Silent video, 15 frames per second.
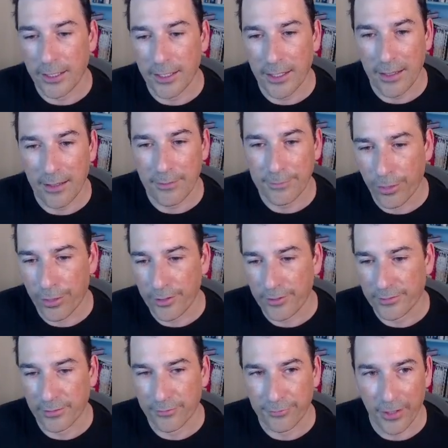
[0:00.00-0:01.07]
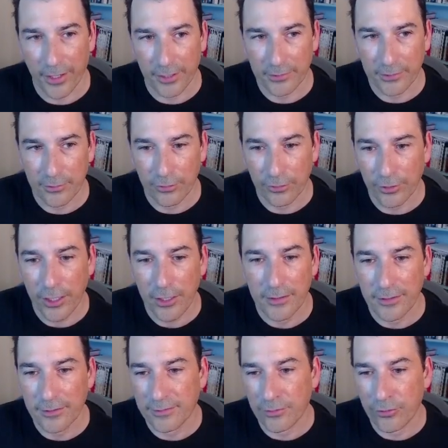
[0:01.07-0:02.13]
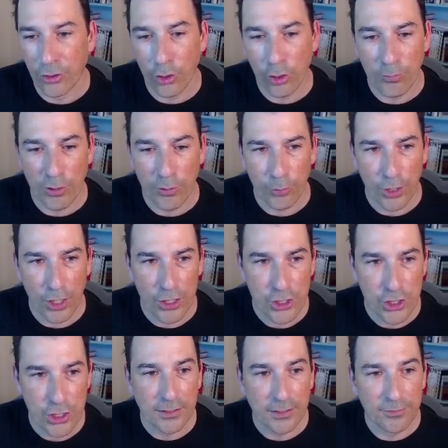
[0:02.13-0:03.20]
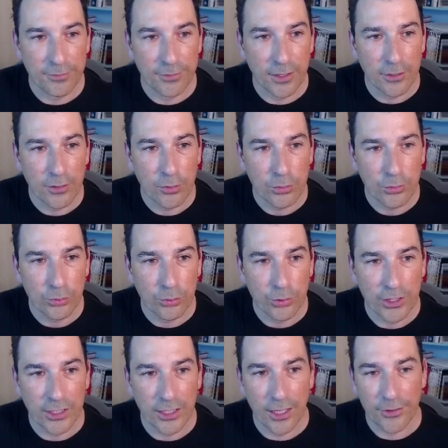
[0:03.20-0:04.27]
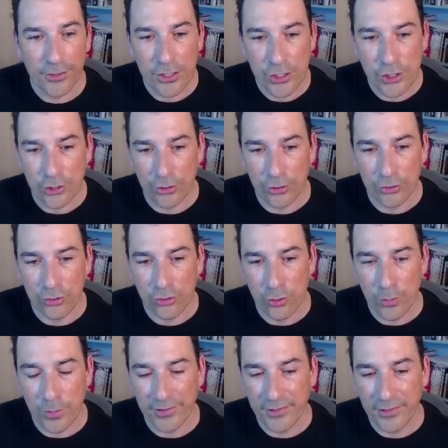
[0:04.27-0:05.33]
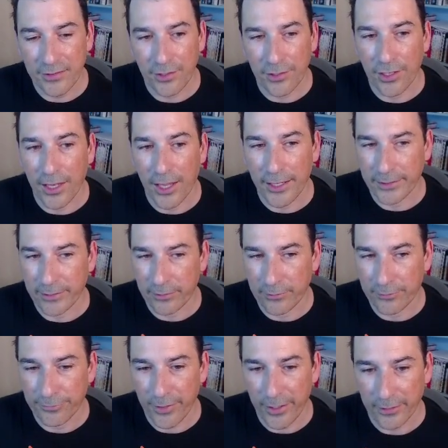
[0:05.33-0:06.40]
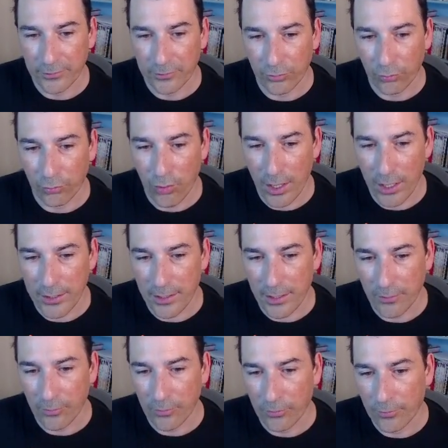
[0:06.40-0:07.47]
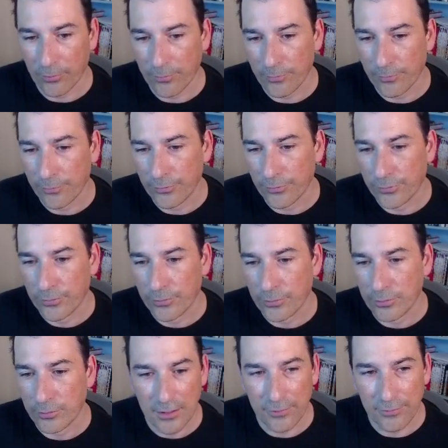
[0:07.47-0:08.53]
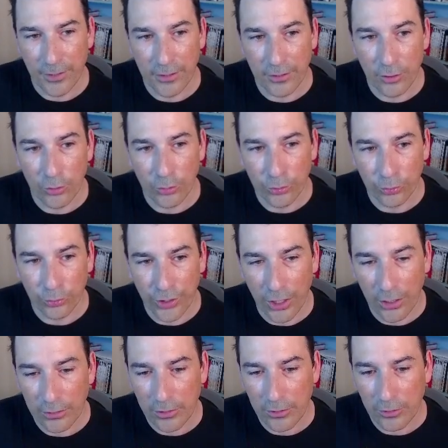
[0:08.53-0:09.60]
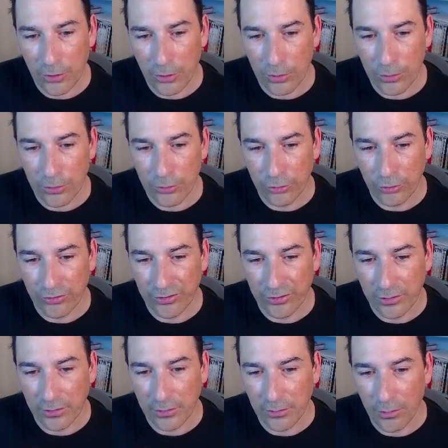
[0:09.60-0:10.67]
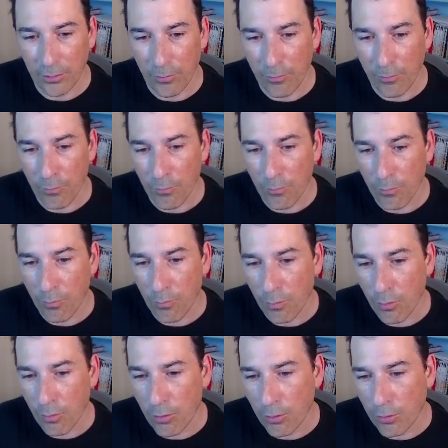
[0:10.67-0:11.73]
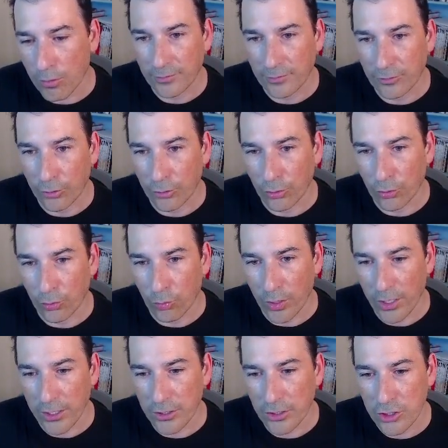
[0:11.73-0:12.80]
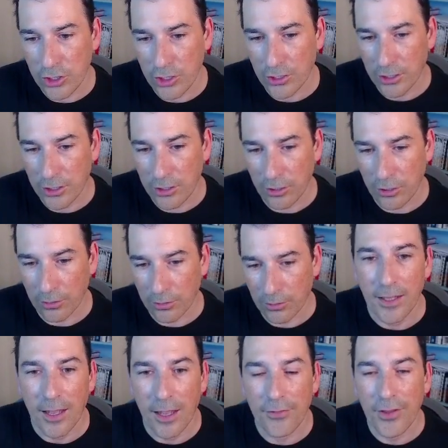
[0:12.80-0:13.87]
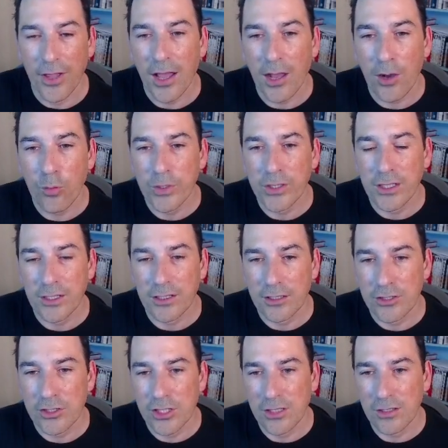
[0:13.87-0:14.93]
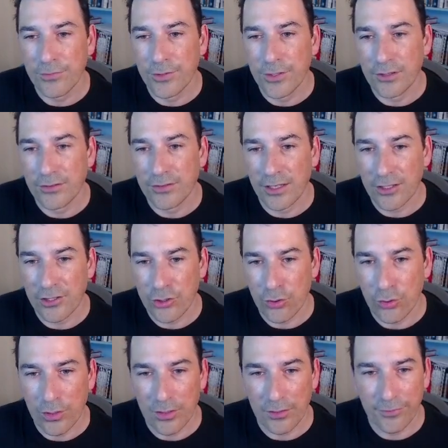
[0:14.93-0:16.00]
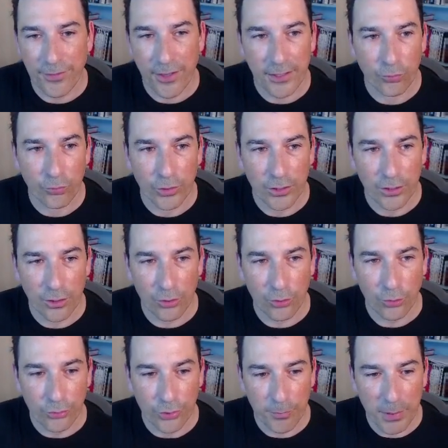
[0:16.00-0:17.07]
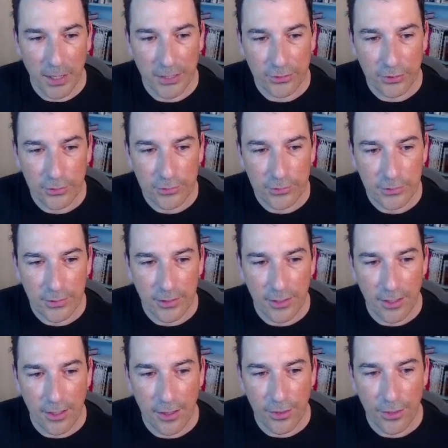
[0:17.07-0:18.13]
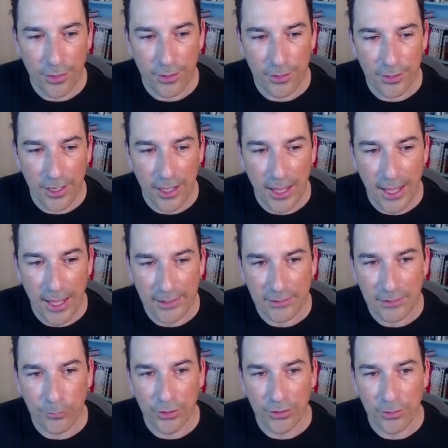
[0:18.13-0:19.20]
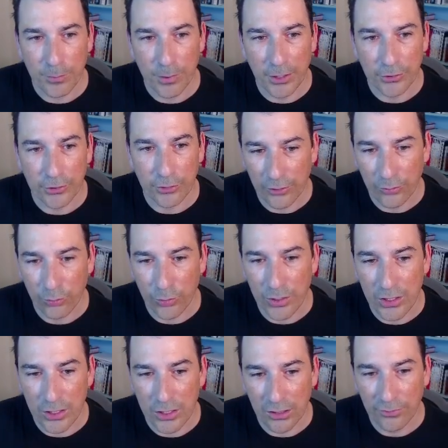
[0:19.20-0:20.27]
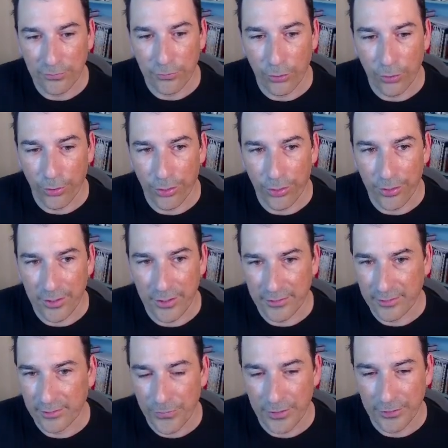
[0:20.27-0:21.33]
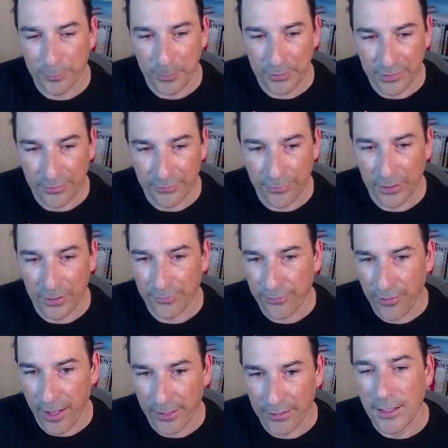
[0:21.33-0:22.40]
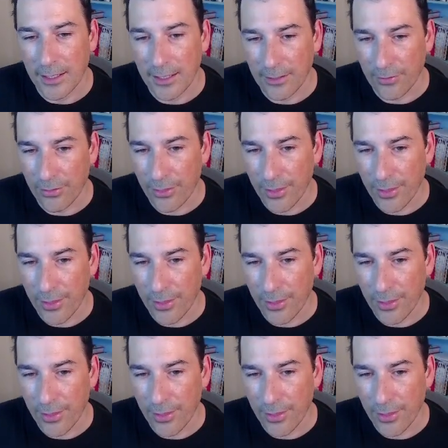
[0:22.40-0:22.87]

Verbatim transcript: I have this effect. Okay, it's a normal brush. If I go to the addition, you will see the lighting effect right now. If I go to darker color, you see a more color range here. And how we can achieve the textured effect? We go to the pattern, and then activate the pattern we need for this specific effect. And